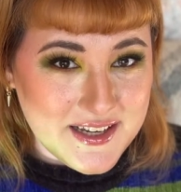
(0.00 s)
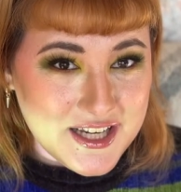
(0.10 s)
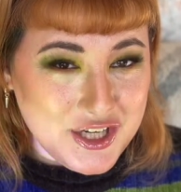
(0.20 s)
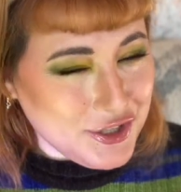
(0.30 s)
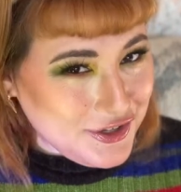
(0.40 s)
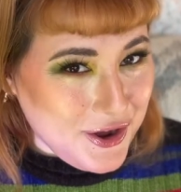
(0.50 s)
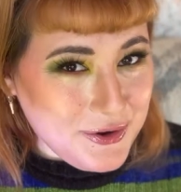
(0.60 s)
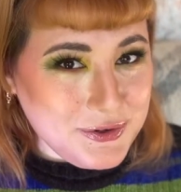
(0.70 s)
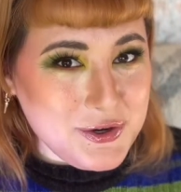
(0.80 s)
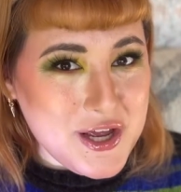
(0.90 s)
You
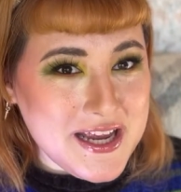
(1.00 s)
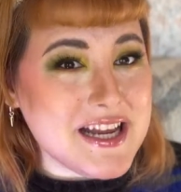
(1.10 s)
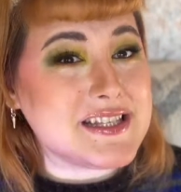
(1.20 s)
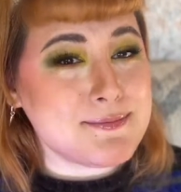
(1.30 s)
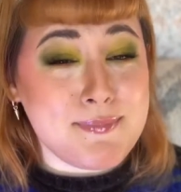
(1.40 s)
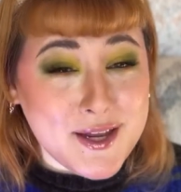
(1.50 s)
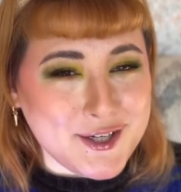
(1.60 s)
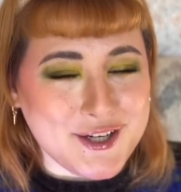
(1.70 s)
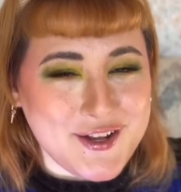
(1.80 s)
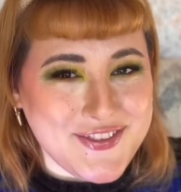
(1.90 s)
know, it's
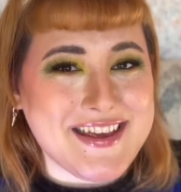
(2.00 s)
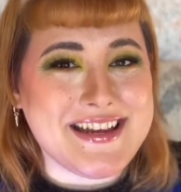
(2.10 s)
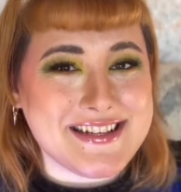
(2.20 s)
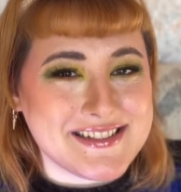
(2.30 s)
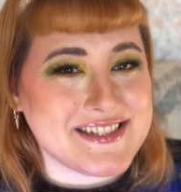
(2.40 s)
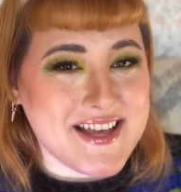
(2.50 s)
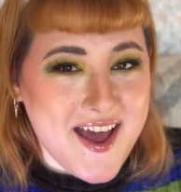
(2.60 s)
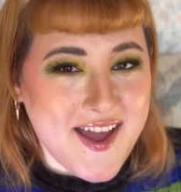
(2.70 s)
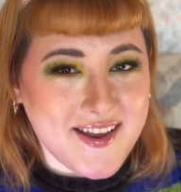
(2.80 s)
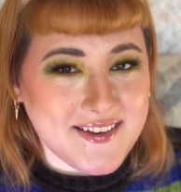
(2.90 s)
bigger on the inside.